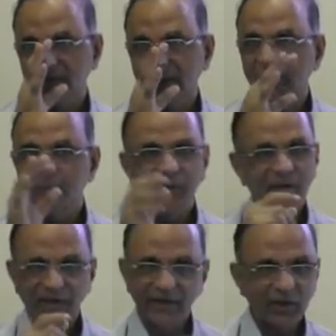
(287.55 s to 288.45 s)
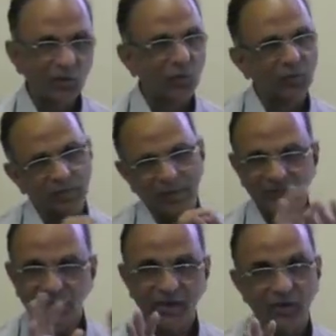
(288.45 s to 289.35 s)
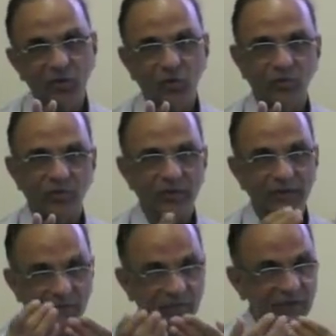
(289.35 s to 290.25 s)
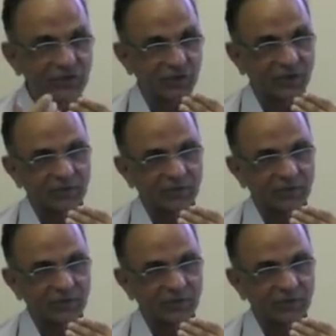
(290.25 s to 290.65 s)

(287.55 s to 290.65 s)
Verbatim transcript: Anybody writing down homework, please write down the homework and give the,